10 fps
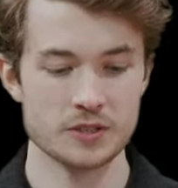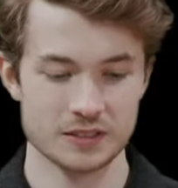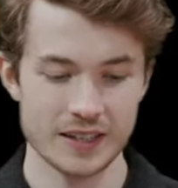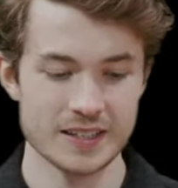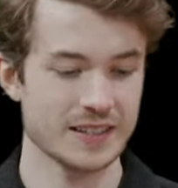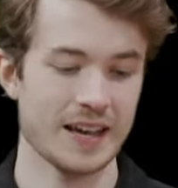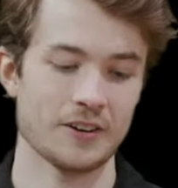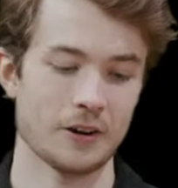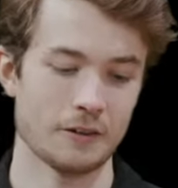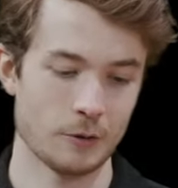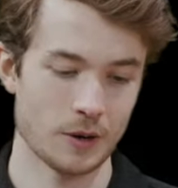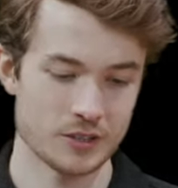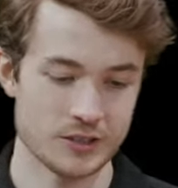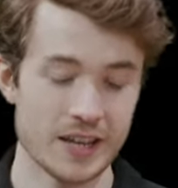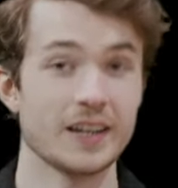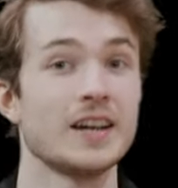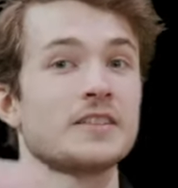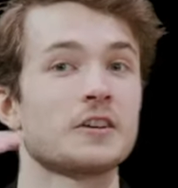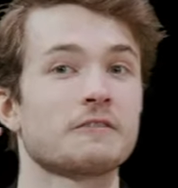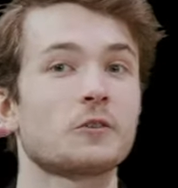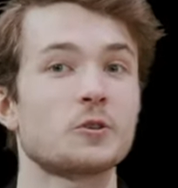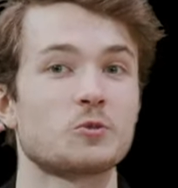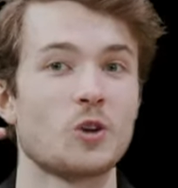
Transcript: slice the head off. I want to take the first